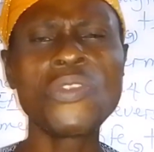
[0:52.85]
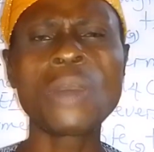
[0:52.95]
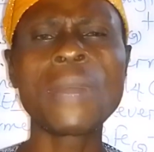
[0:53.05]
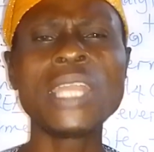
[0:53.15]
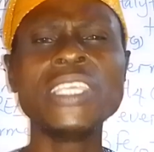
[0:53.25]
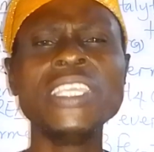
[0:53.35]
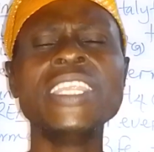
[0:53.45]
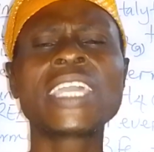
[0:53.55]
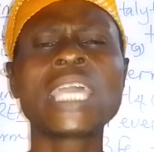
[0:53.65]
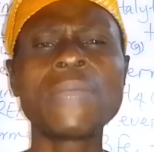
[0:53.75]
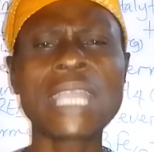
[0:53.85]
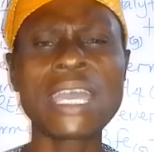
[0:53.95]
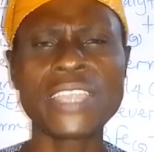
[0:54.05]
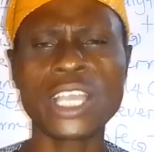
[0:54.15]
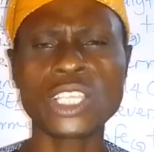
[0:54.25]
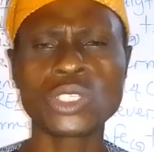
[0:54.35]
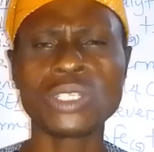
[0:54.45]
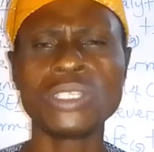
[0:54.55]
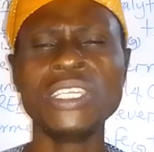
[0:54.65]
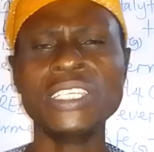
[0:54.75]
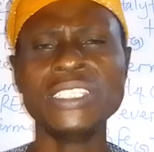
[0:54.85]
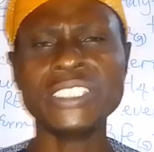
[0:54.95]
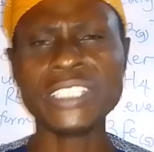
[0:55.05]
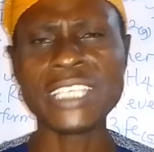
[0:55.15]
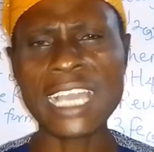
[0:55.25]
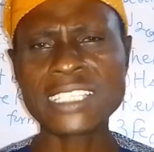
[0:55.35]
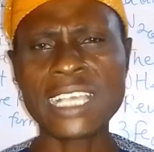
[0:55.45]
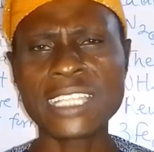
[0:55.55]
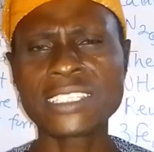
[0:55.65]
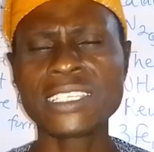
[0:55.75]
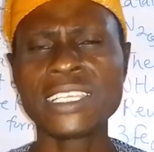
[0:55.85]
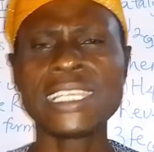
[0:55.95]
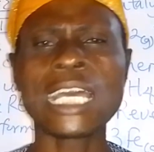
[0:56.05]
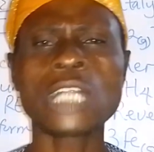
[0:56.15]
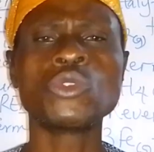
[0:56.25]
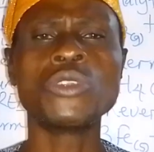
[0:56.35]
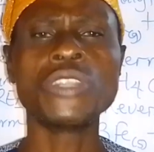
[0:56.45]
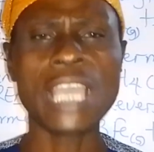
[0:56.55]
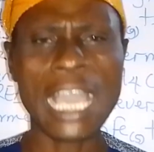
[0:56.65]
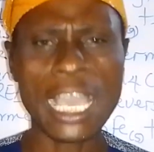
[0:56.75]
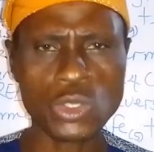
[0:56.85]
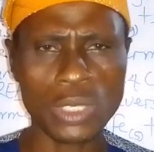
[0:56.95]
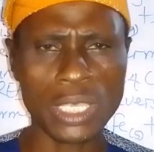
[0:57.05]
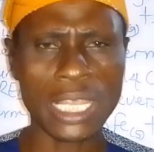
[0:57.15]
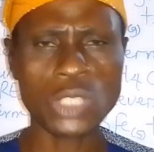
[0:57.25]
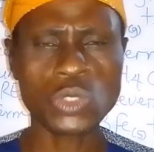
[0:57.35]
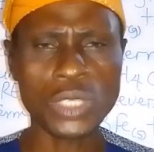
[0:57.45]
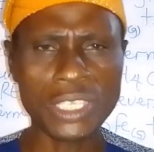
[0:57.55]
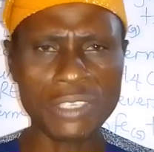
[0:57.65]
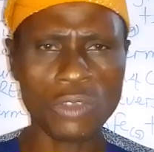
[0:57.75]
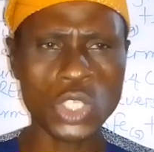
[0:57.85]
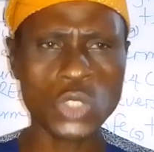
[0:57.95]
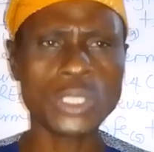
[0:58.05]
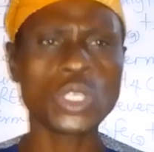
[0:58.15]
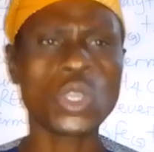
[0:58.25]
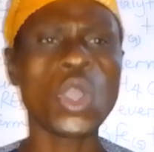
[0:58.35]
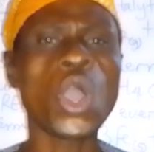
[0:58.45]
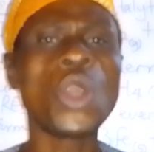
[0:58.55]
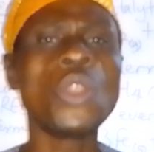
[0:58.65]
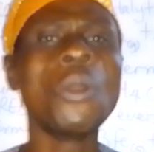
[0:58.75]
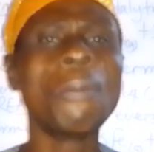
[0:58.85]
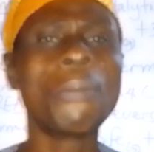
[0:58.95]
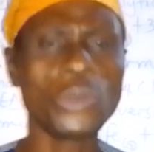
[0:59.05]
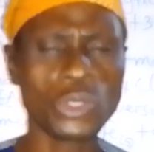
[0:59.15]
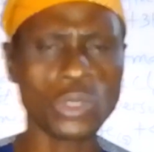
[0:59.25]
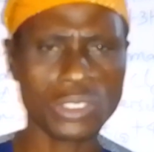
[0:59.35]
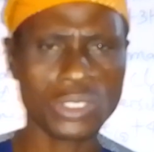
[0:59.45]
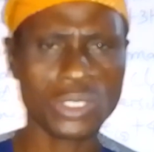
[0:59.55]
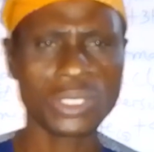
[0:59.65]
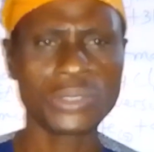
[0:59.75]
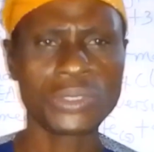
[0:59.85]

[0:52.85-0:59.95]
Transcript: Normally, in a chemical reaction, the reactant that will react together to give us what we call products.